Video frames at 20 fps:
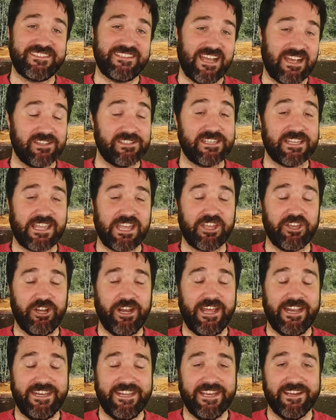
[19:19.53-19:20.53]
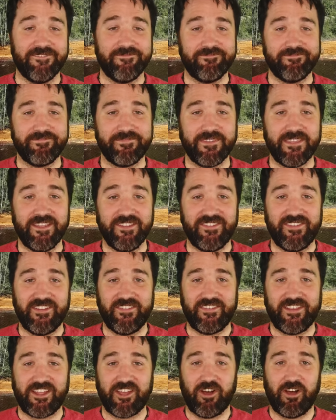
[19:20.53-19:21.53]
Sounds like a good idea,
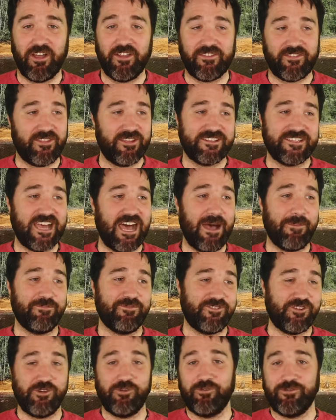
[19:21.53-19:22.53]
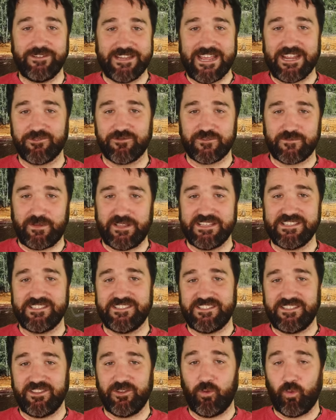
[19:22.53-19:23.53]
since it caused the top two dangerous
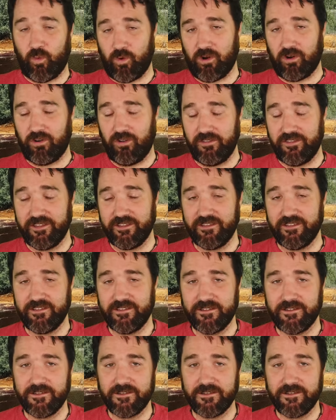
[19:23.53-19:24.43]
places in the world.